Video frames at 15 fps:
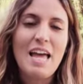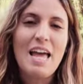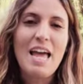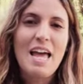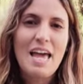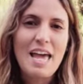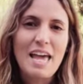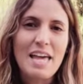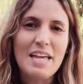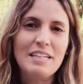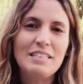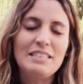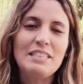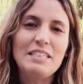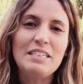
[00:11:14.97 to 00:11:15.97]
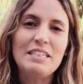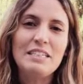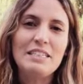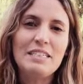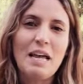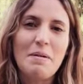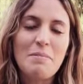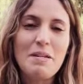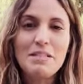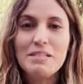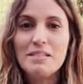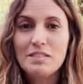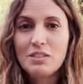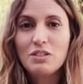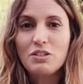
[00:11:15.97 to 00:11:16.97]
And that means
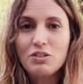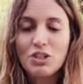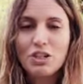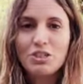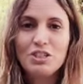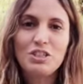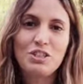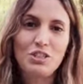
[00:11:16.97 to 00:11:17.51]
this conjunction is